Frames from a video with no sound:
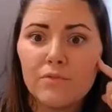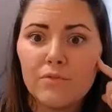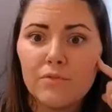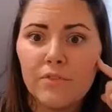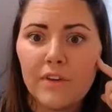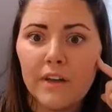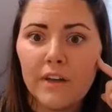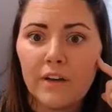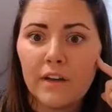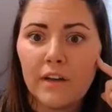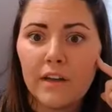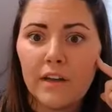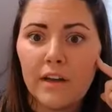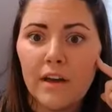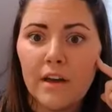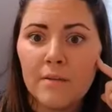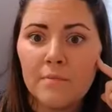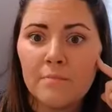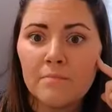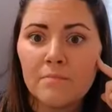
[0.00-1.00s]
very
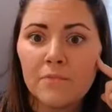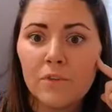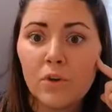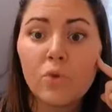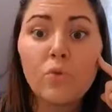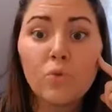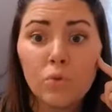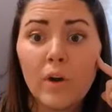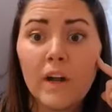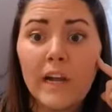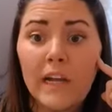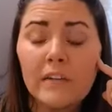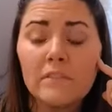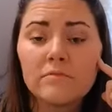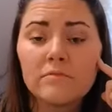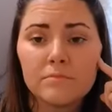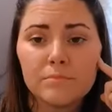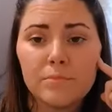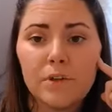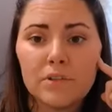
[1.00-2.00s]
um, so, great
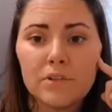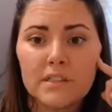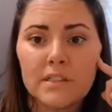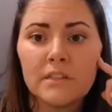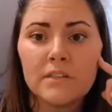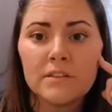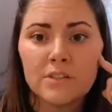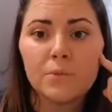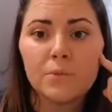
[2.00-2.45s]
person. I want you to